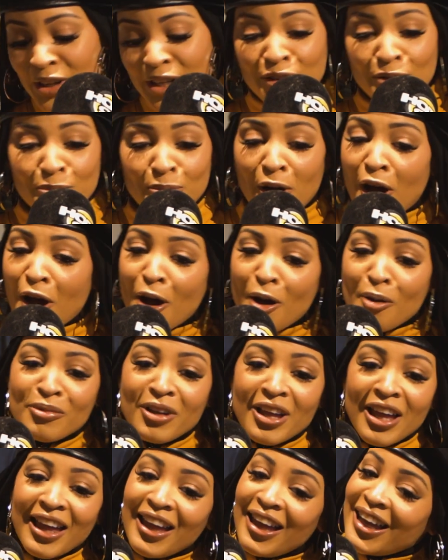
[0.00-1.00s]
his mom,
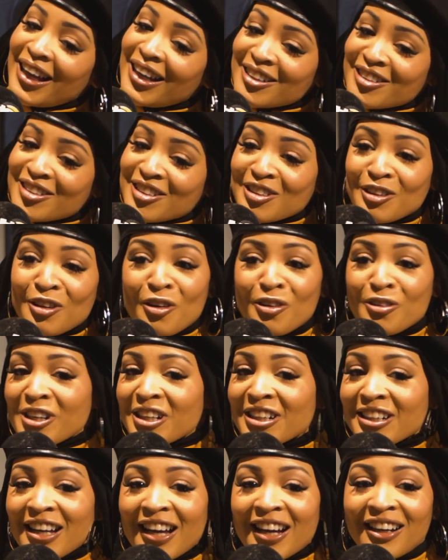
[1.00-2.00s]
and she's holding it
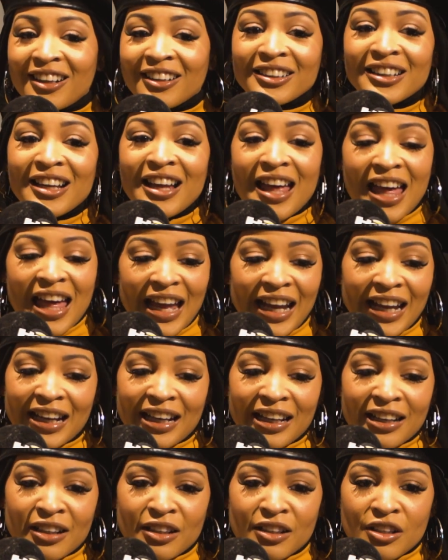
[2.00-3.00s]
down.
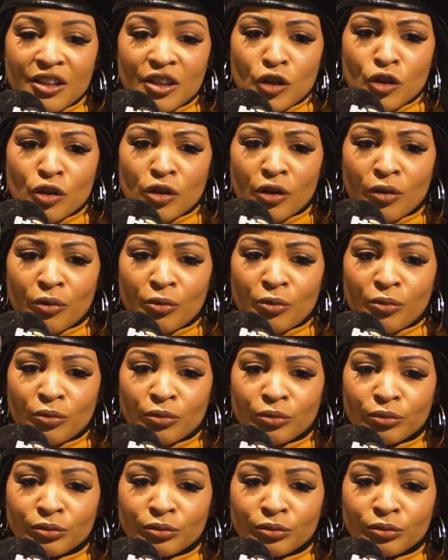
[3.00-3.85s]
And, you know,